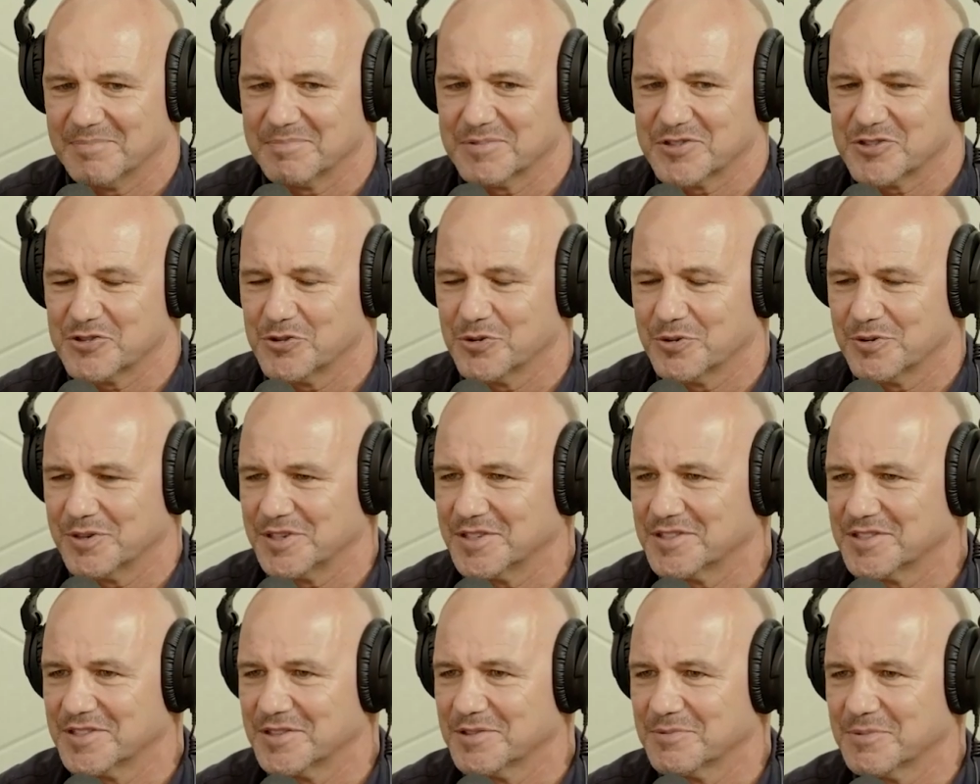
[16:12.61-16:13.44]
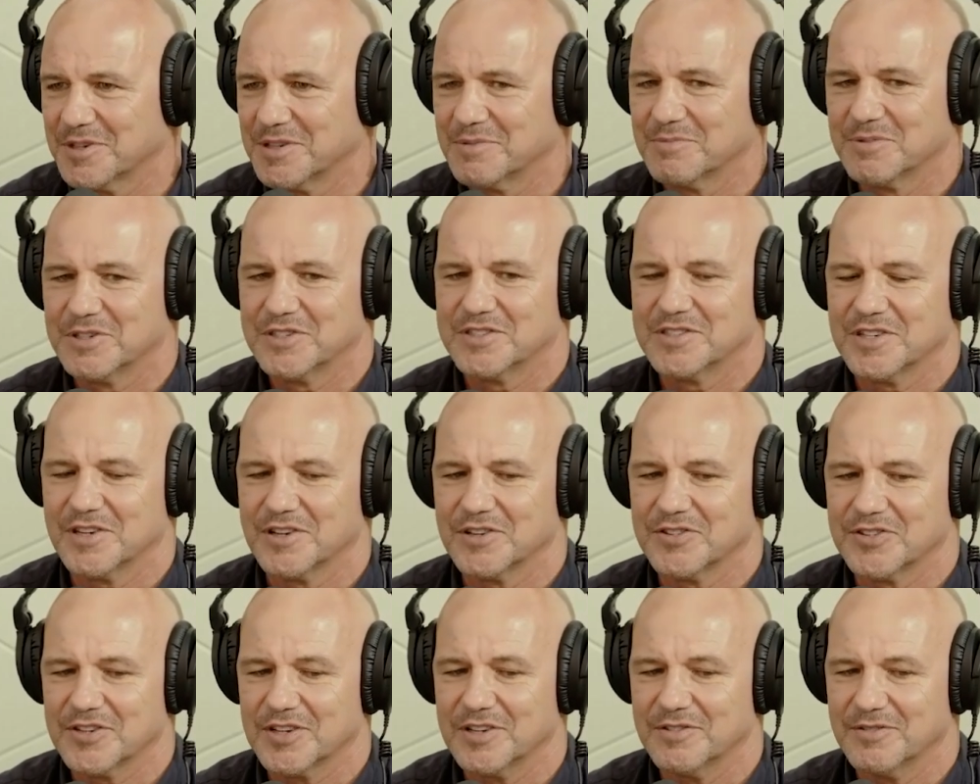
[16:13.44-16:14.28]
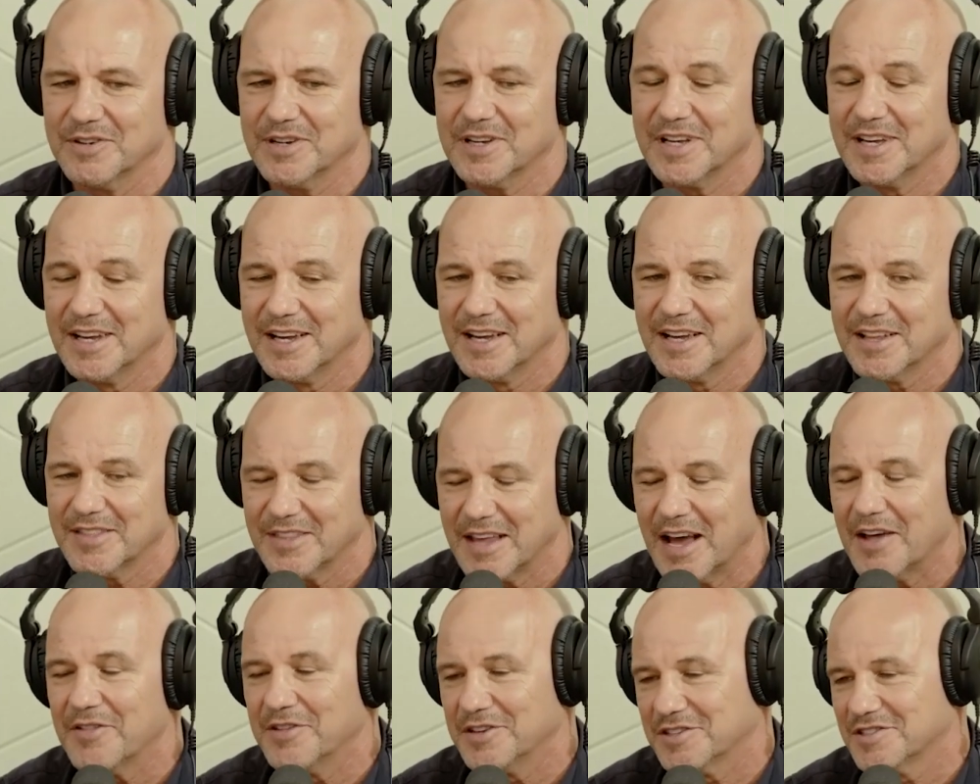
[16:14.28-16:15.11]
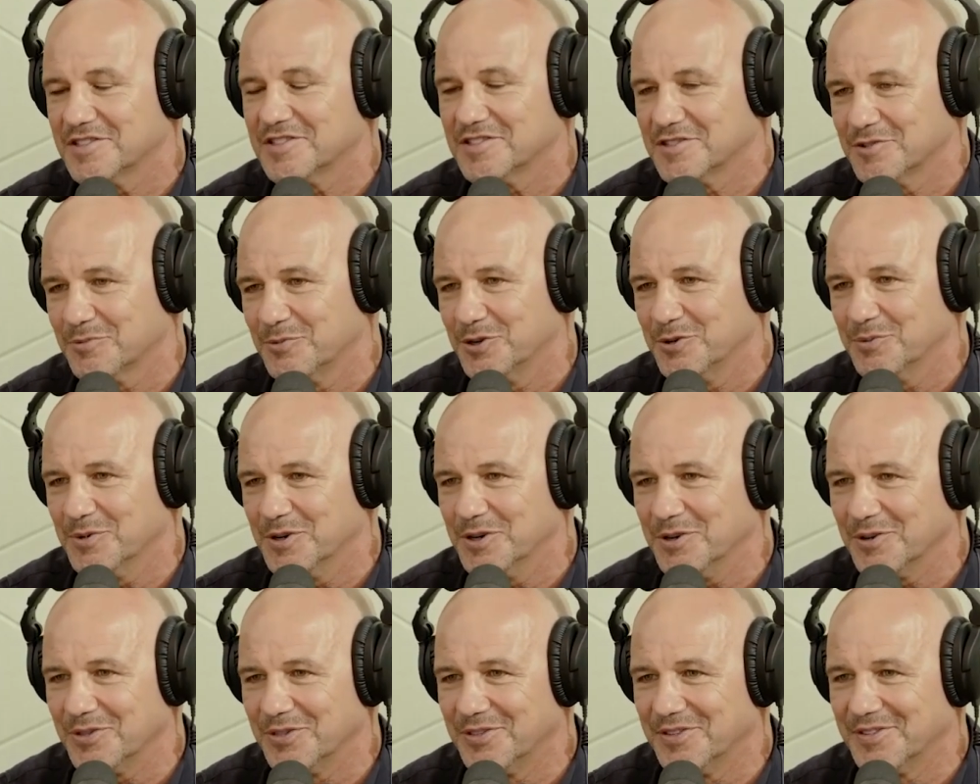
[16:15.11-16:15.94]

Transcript: stories that we see on TV? No, this is the real world.